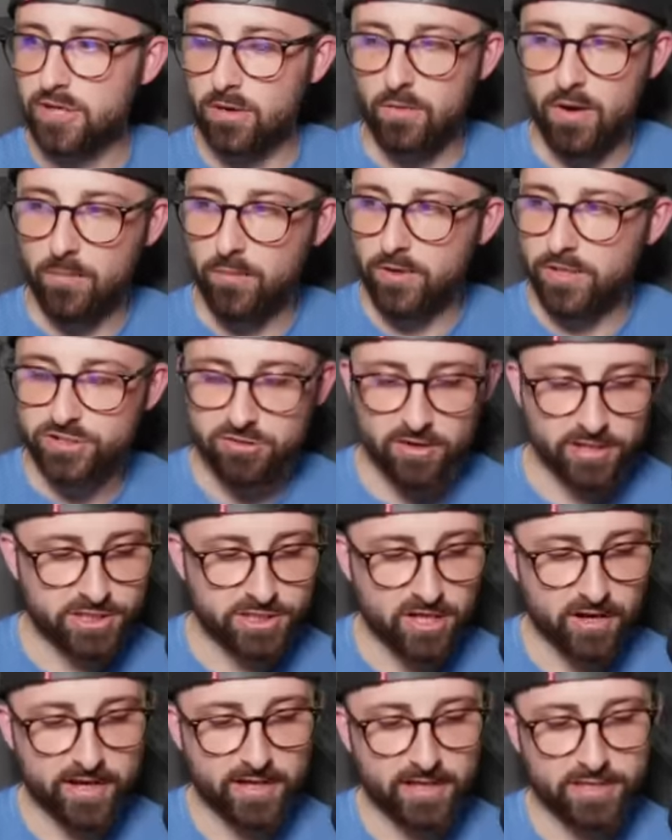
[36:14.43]
Do you know what? I'm going to try
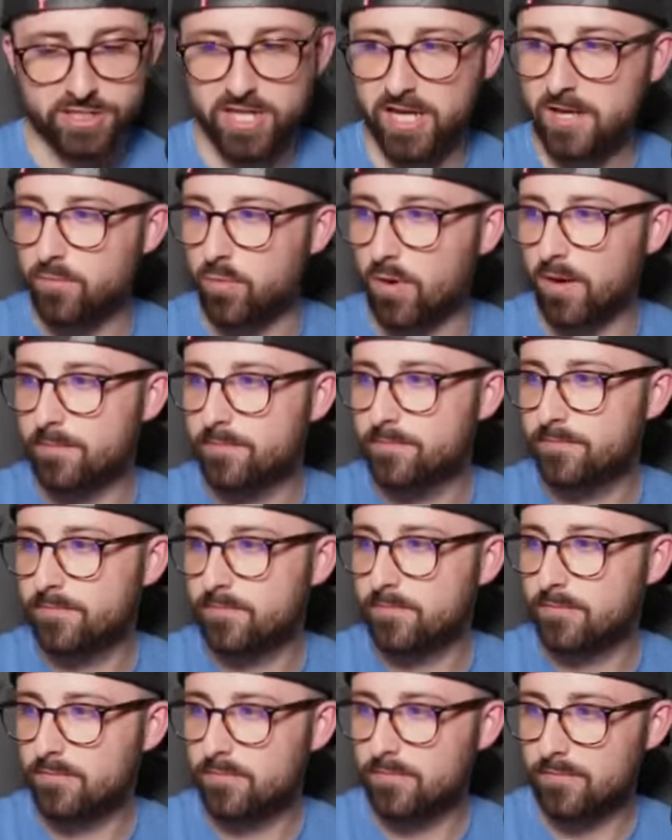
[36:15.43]
and chuck in a cheap one.
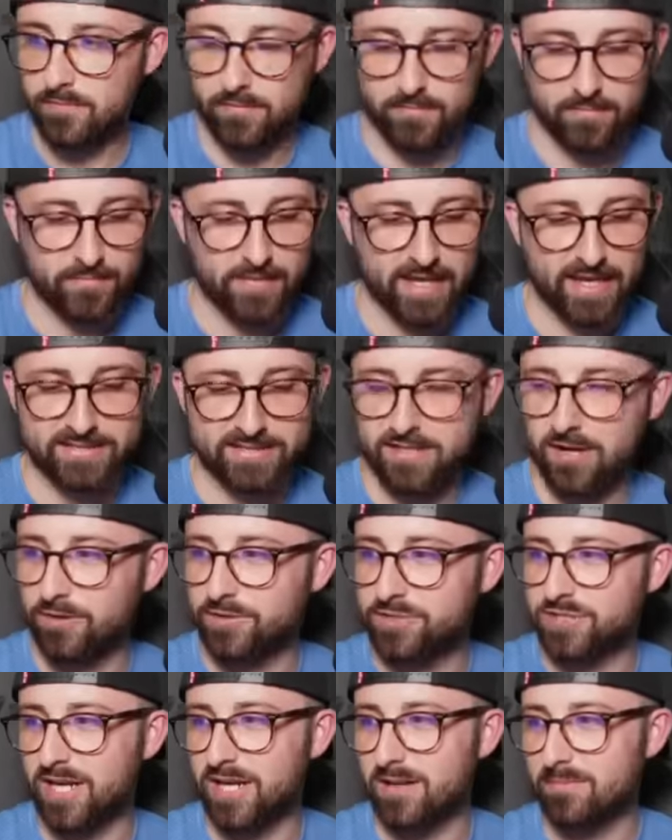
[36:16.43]
Let's
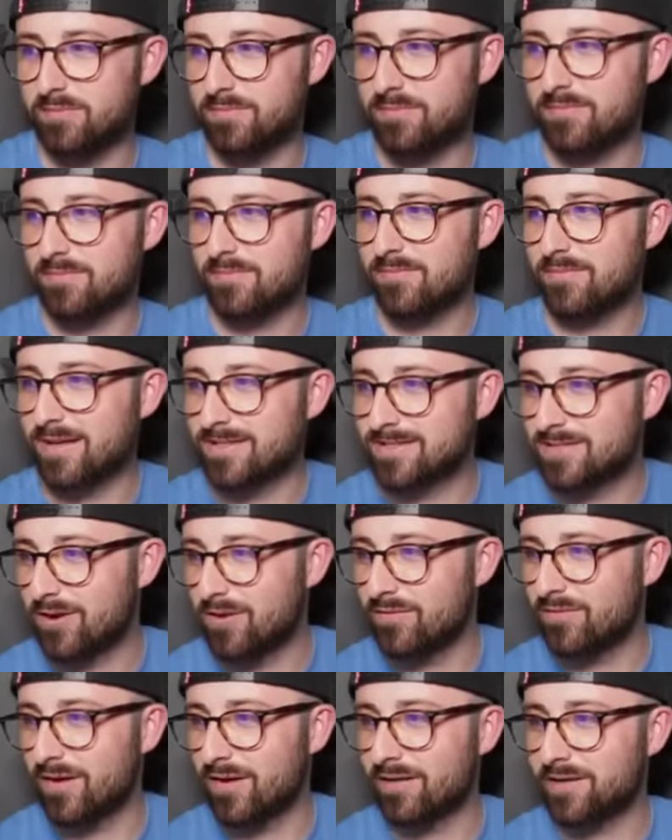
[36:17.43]
go cheap. Let's
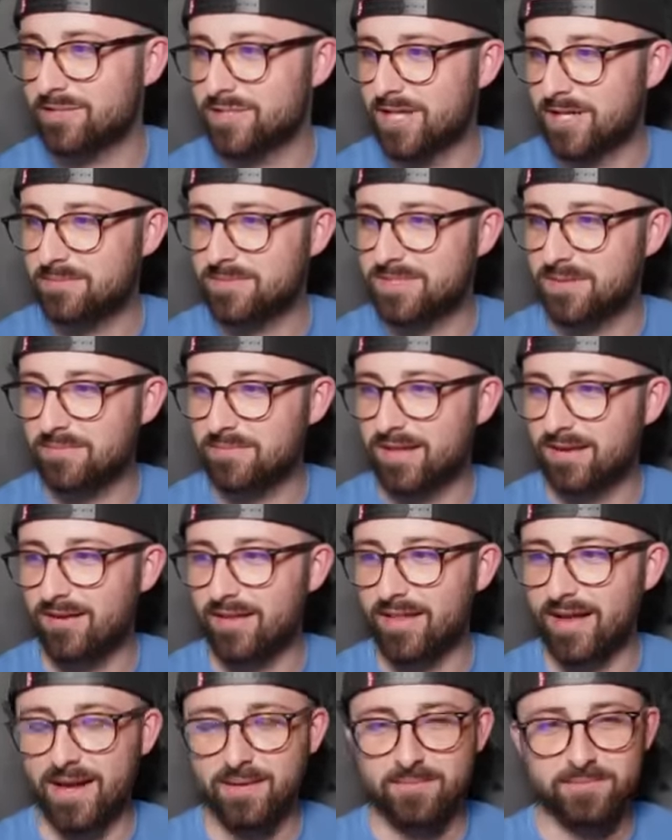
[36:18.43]
go very cheap. Something
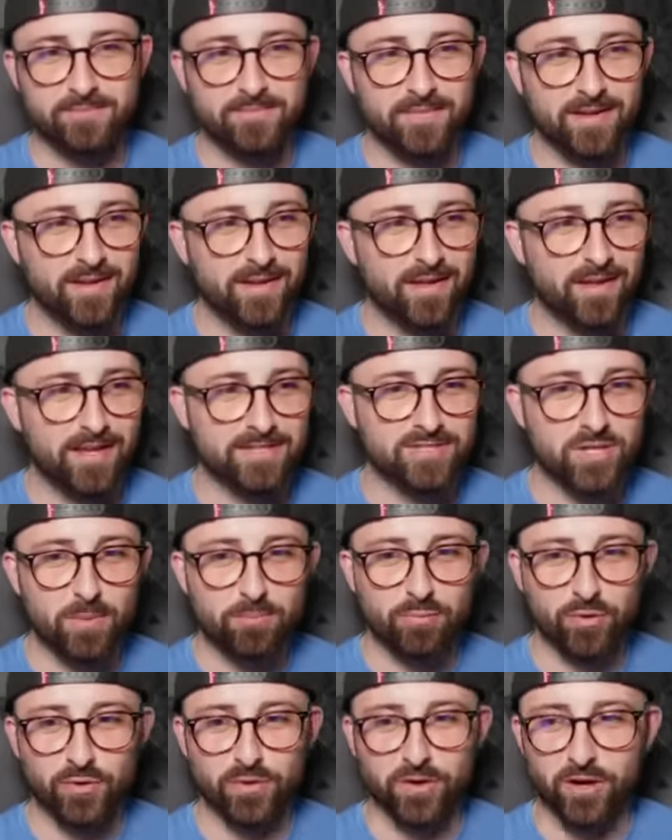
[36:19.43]
like that. Let's
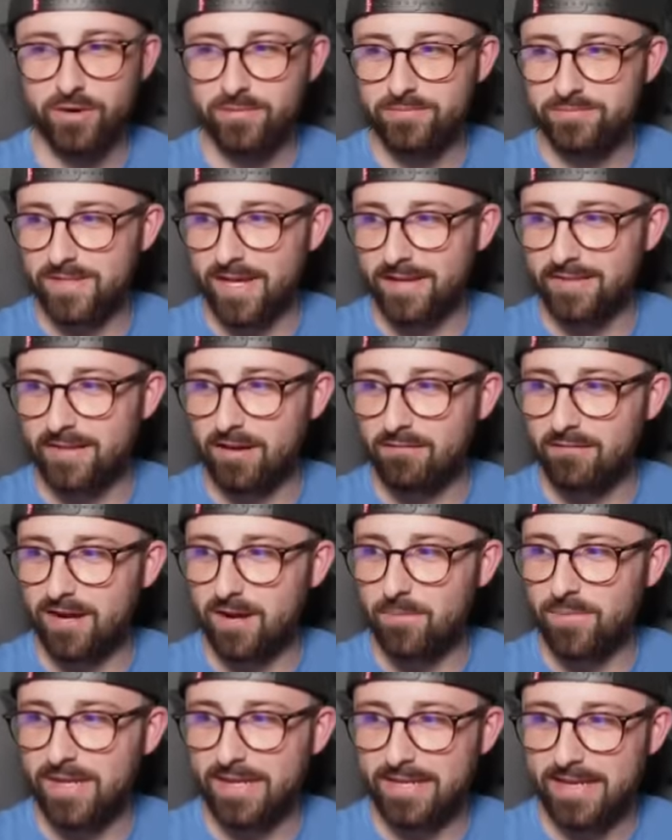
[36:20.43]
go Bruno. And then I
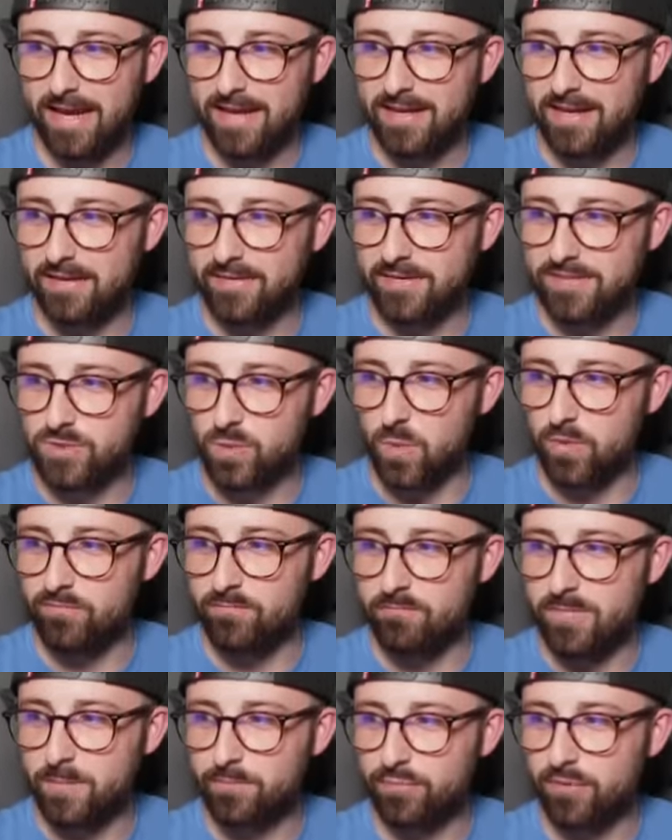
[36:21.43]
reckon we can get another sort
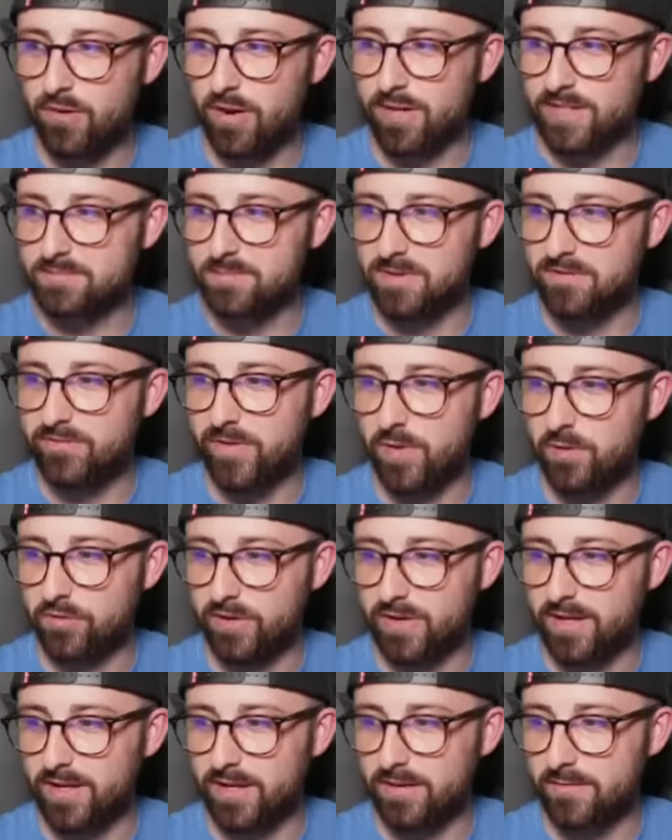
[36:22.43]
of mid-priced
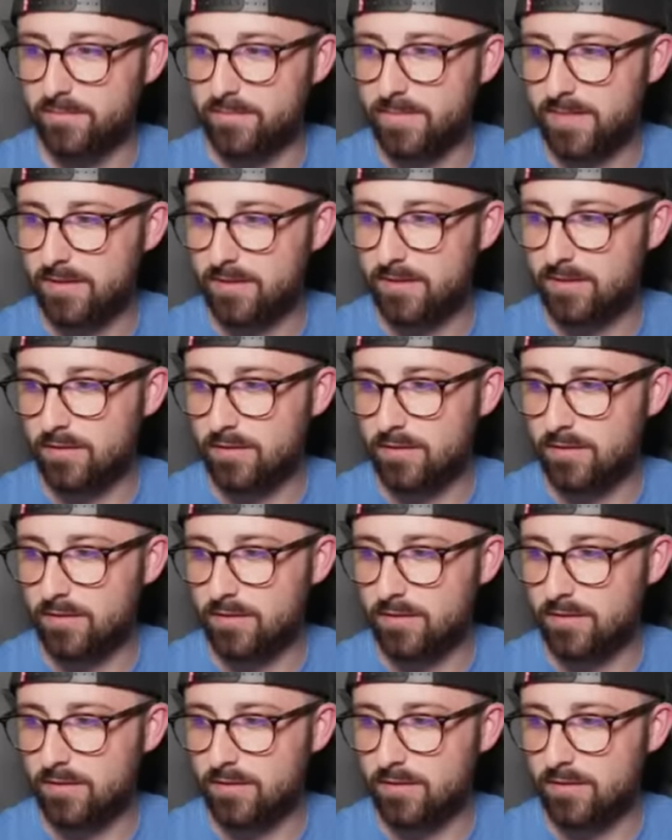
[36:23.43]
midfielder in here.